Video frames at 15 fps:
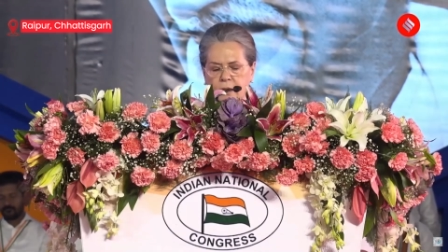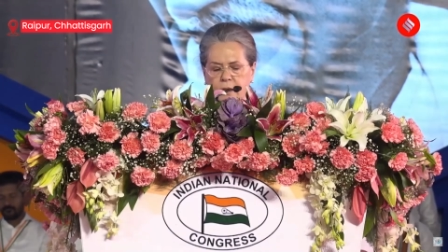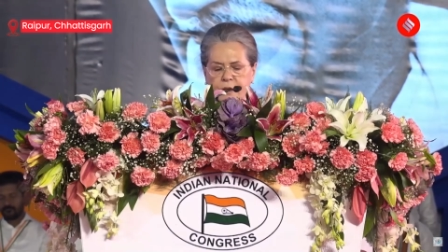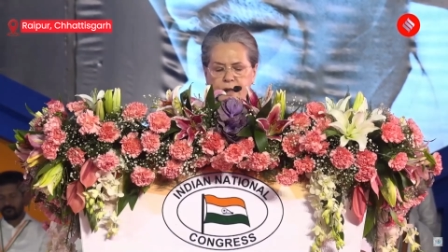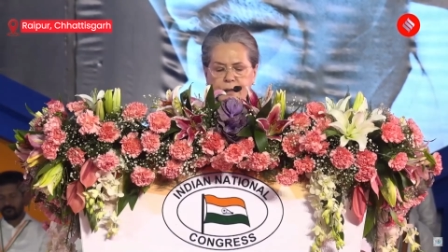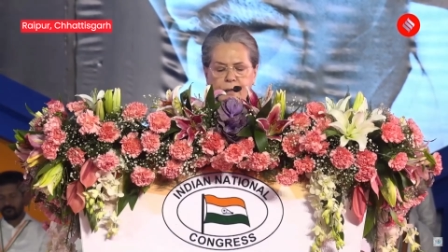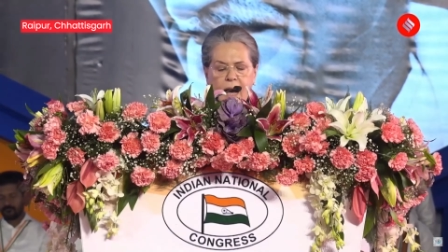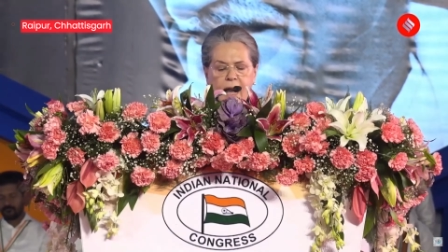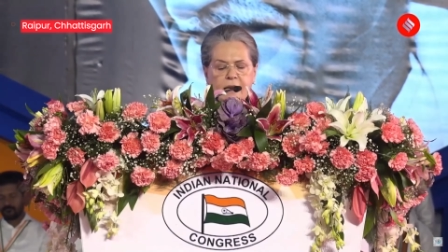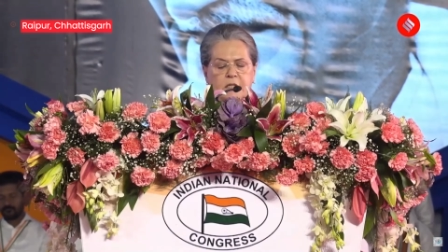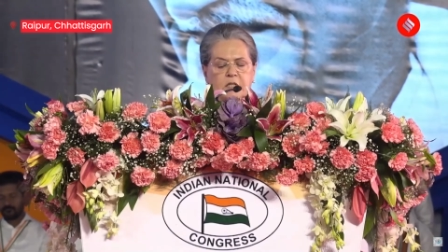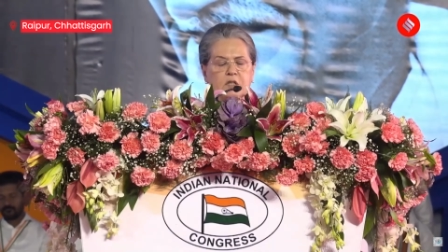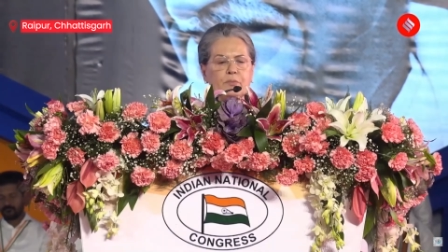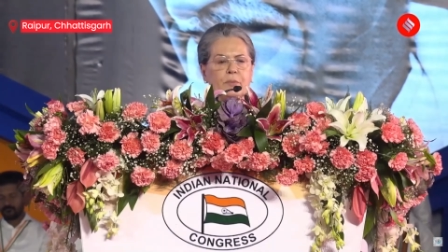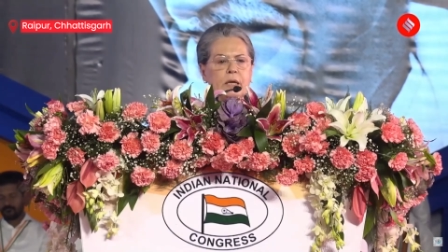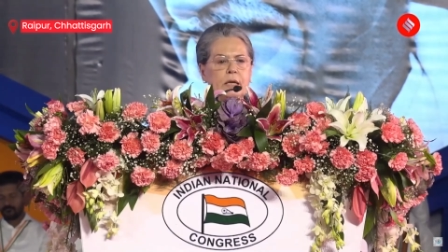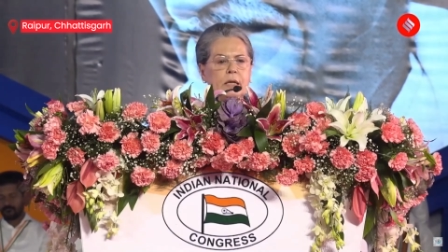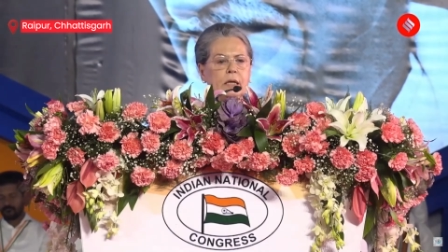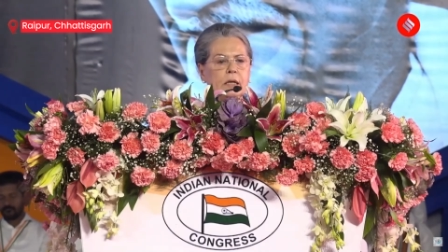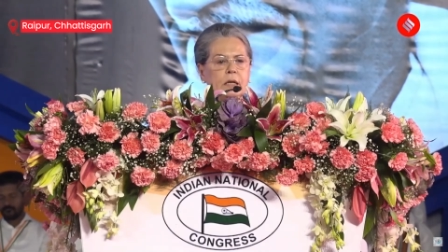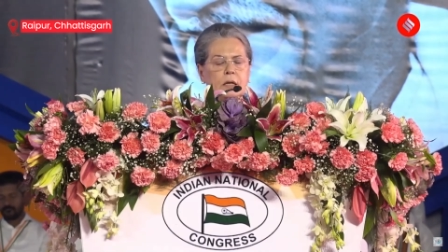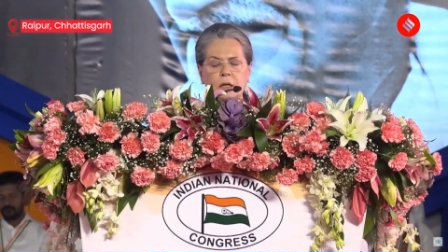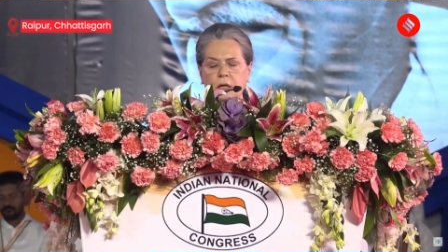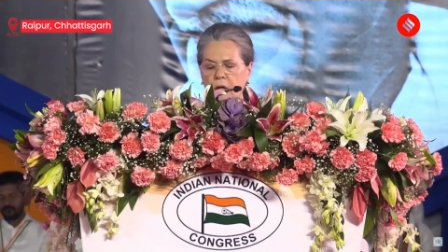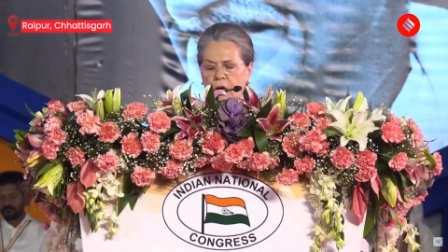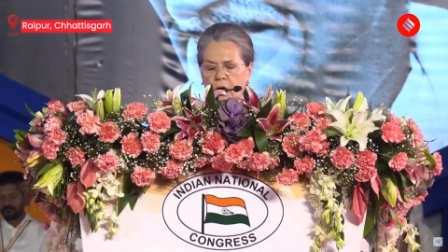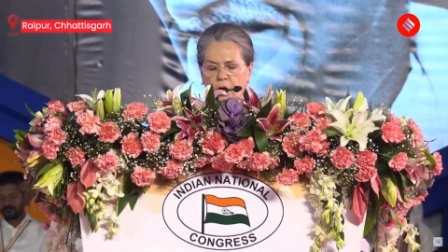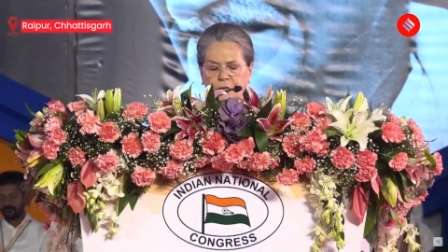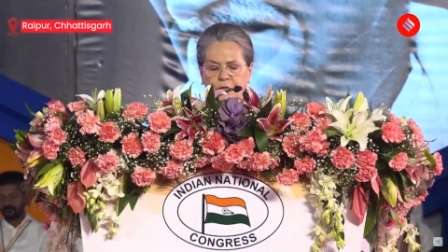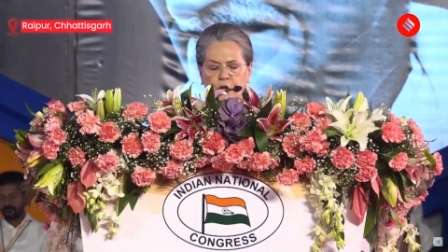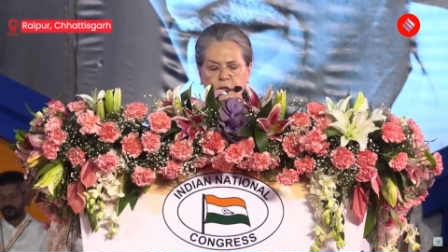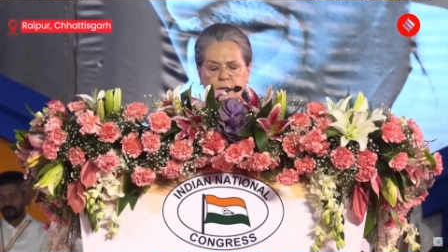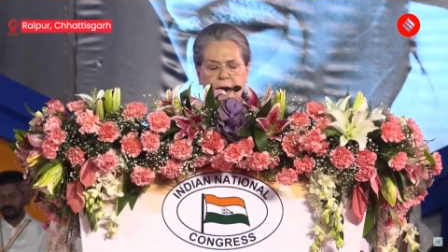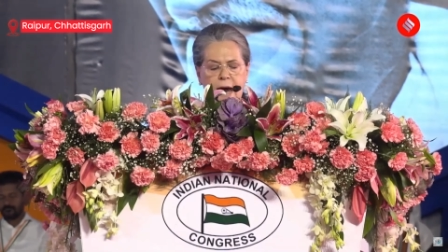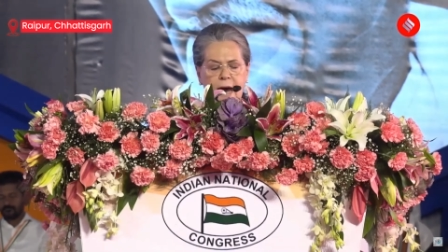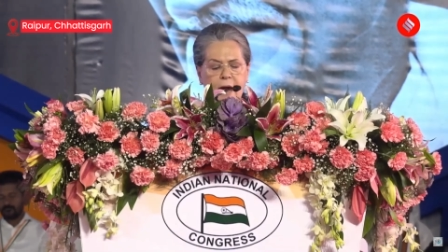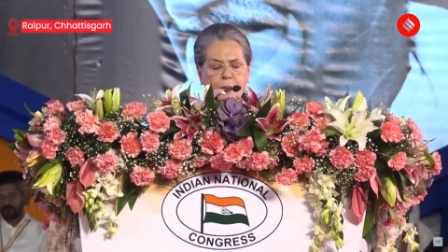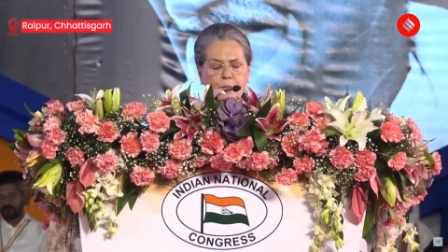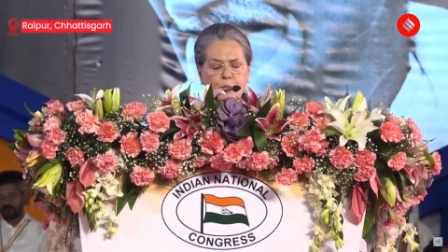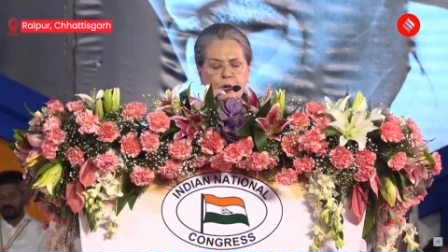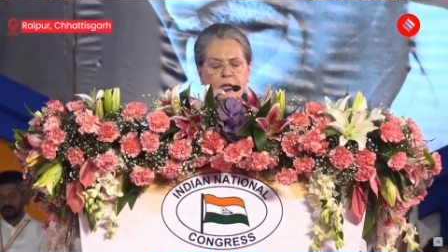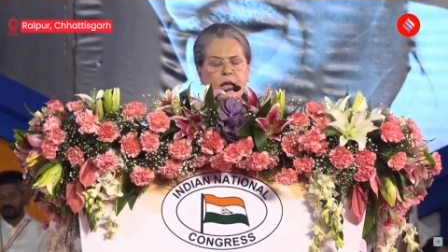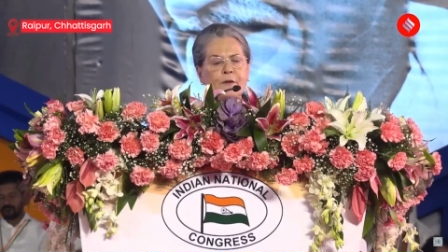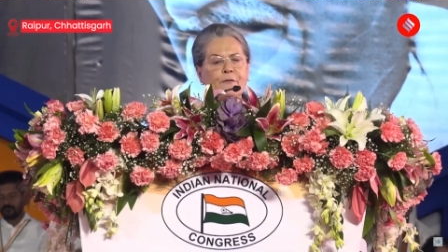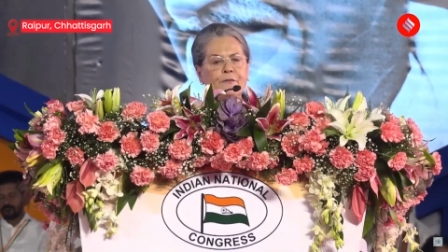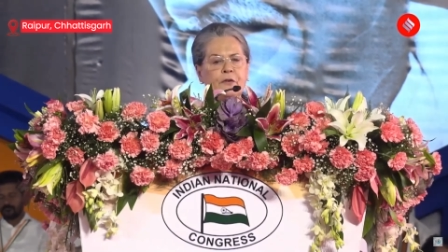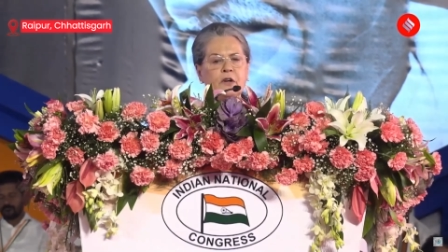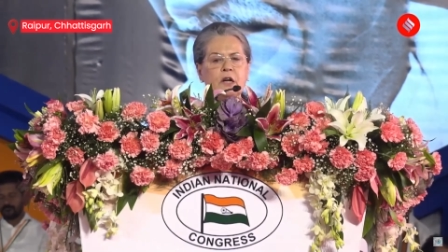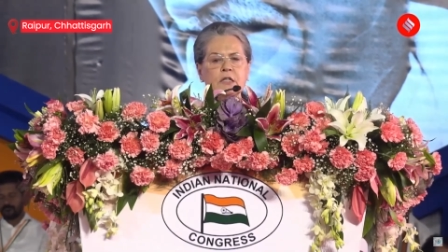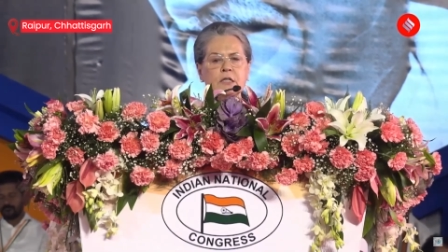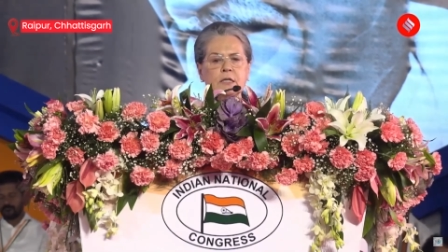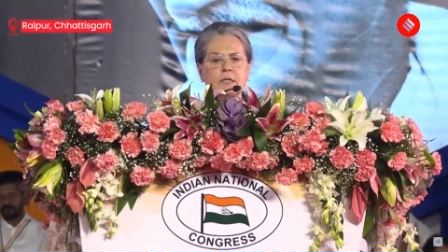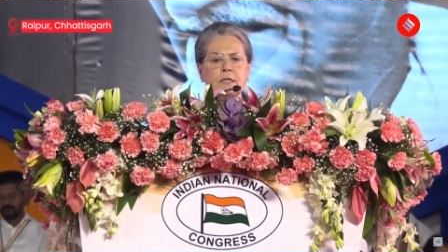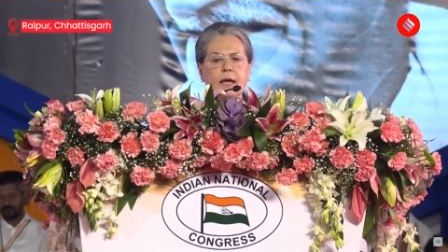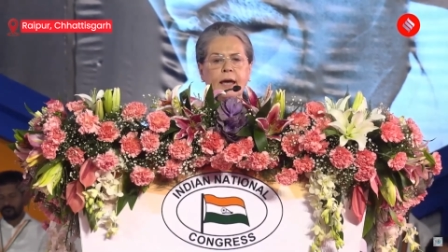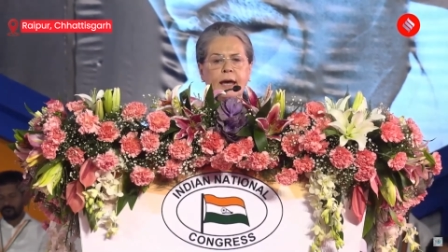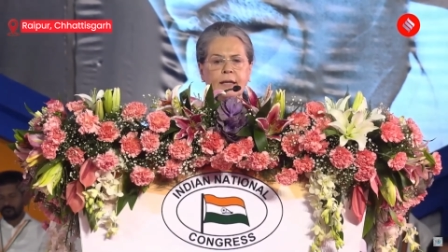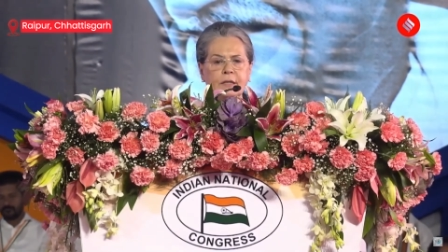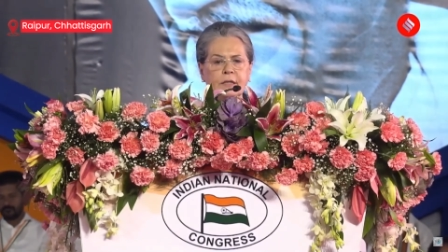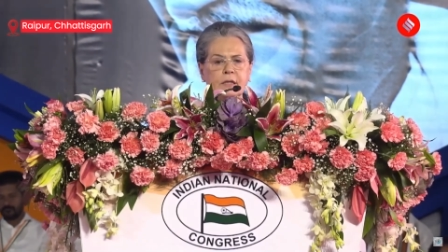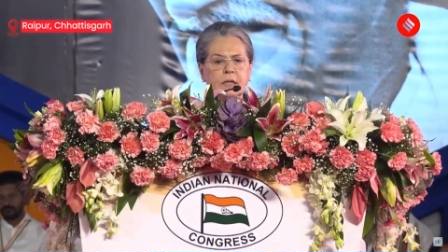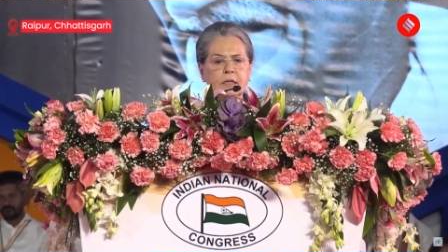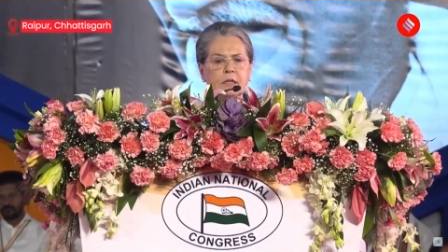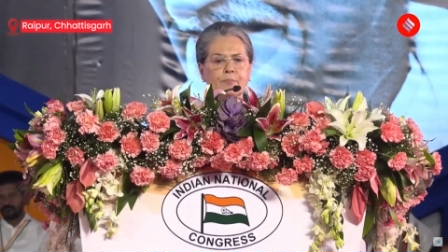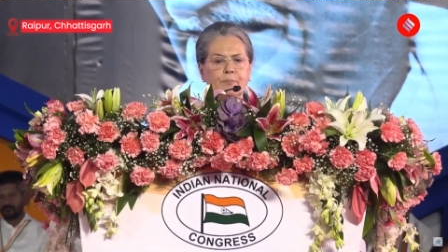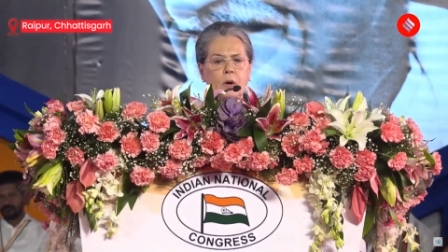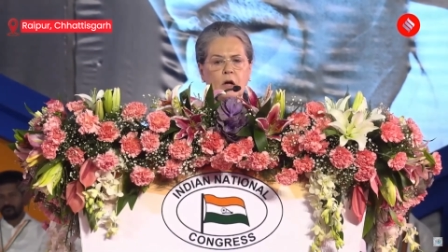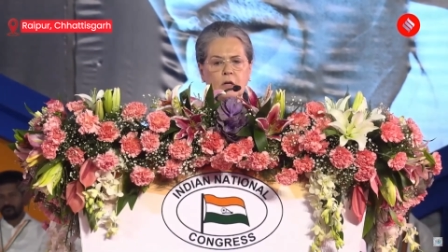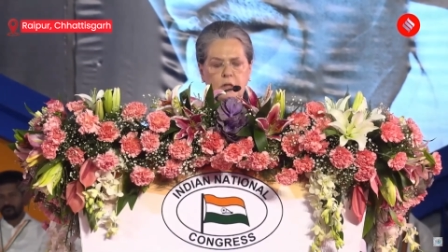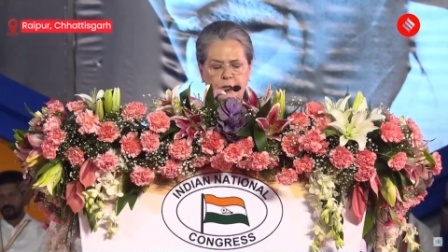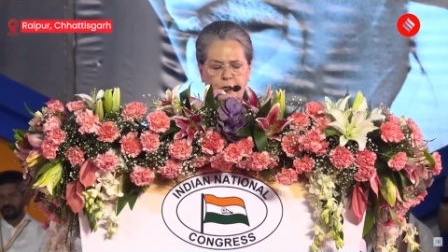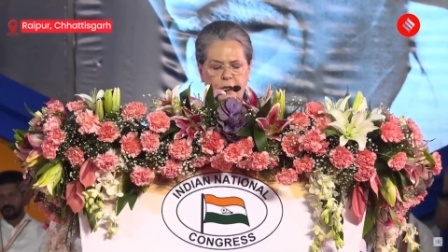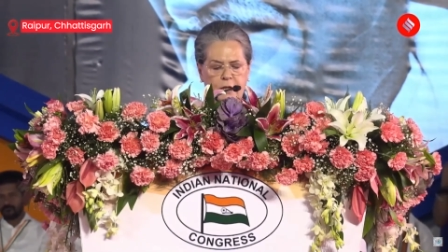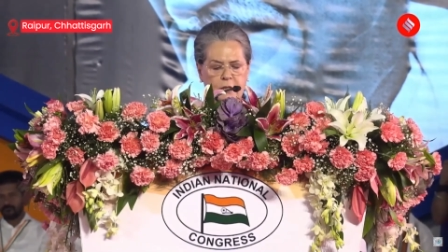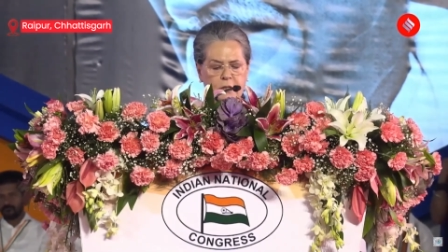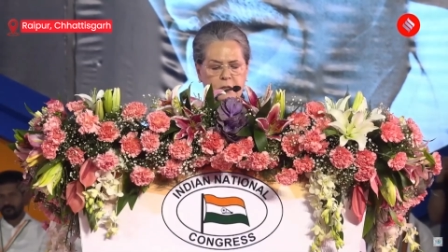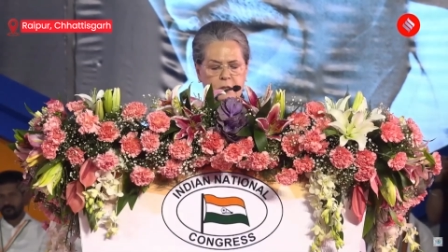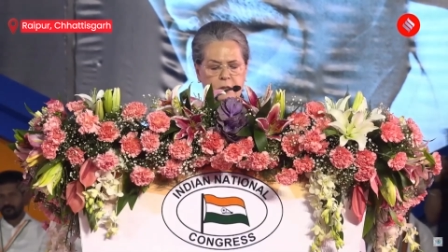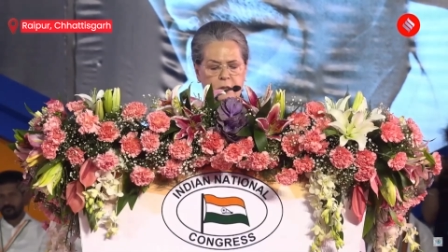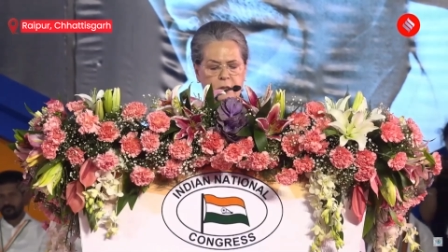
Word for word: reminds me of the time when I first entered politics.